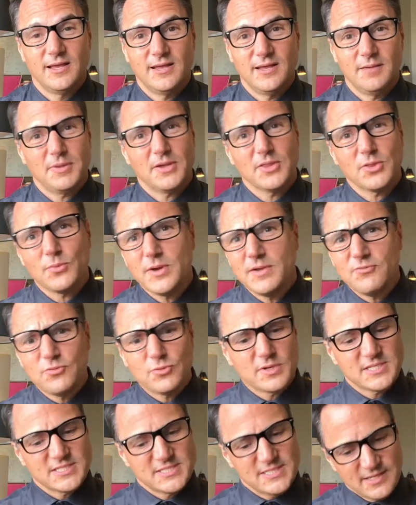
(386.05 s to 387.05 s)
And by the way, if you
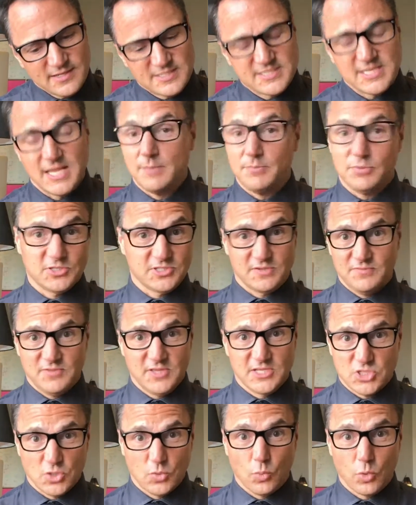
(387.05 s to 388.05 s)
want to see examples of
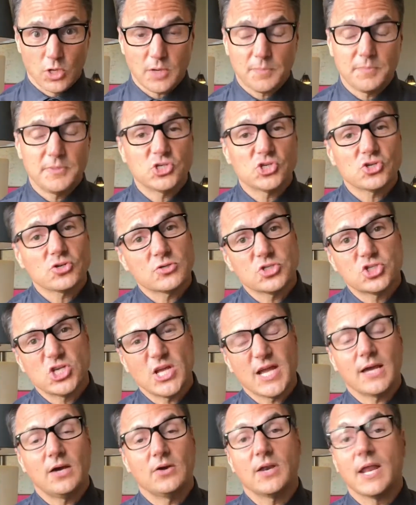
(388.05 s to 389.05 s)
this at work, be sure and
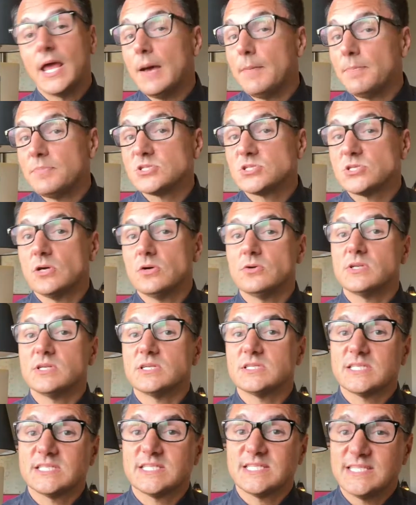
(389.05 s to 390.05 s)
check out
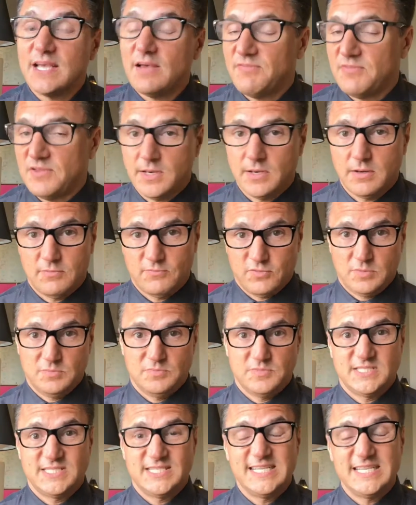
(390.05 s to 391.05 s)
episode 7
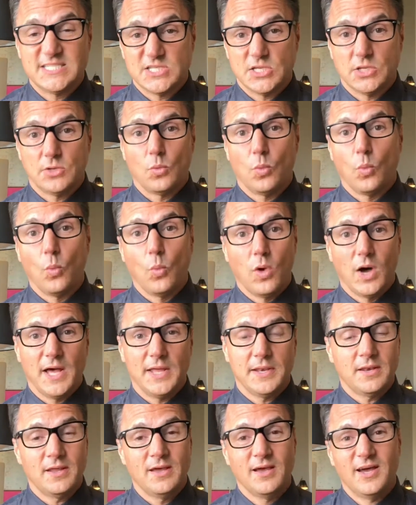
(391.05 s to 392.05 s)
from season
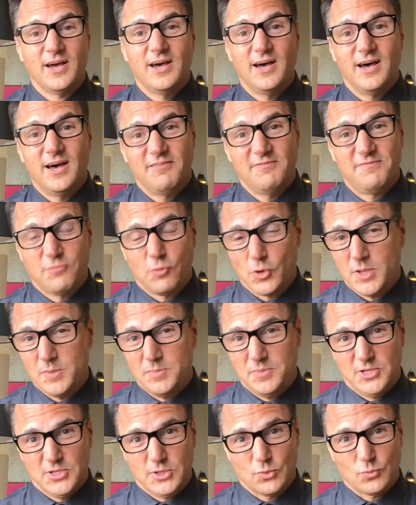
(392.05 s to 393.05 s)
1 of 40
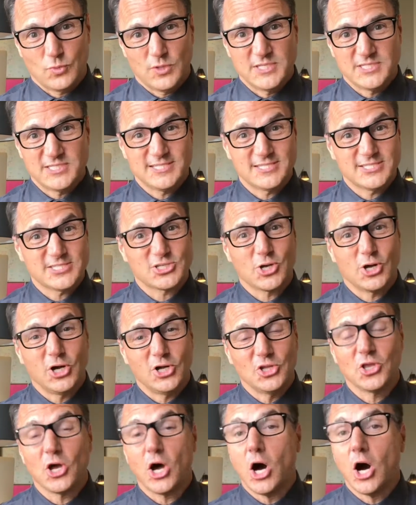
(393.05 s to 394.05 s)
Billion Reasons
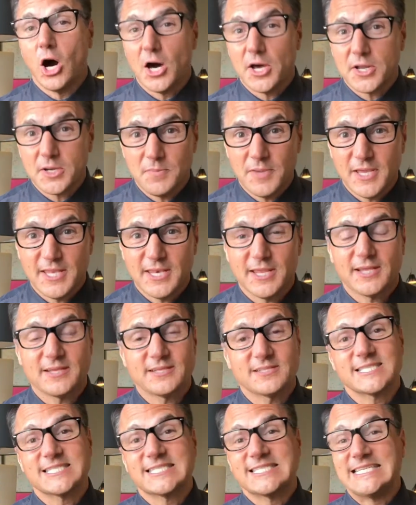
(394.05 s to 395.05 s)
called
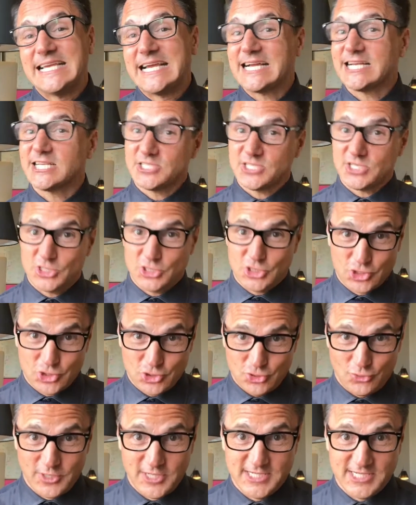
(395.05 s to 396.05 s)
Automating CX
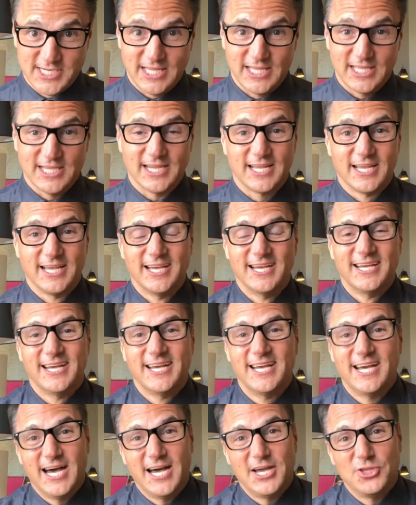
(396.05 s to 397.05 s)
Storytelling.
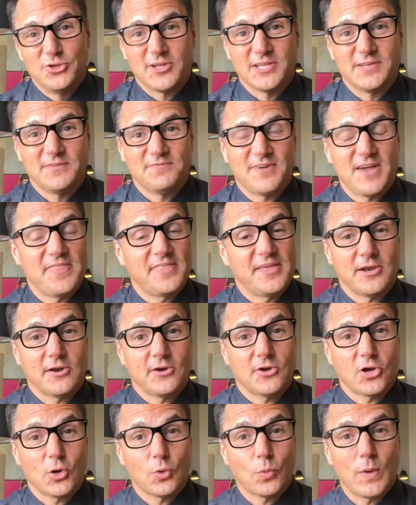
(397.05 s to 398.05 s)
You can find that
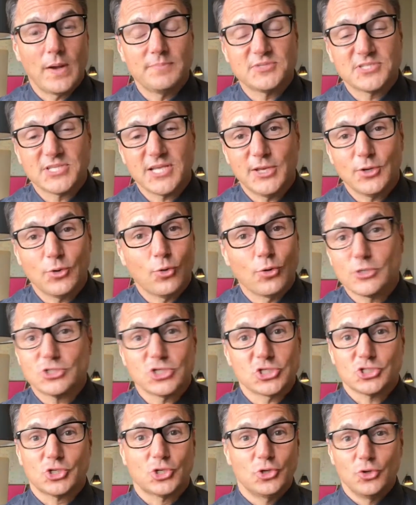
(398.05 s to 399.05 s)
on our website or
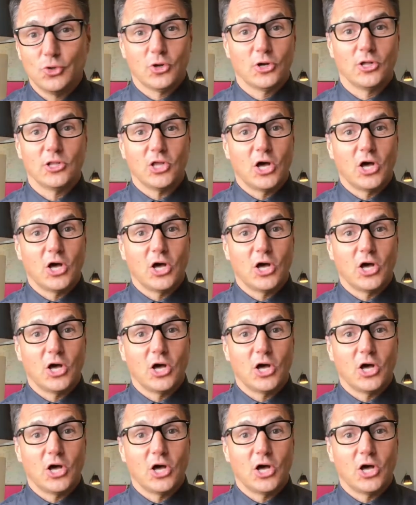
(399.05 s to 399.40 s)
just Google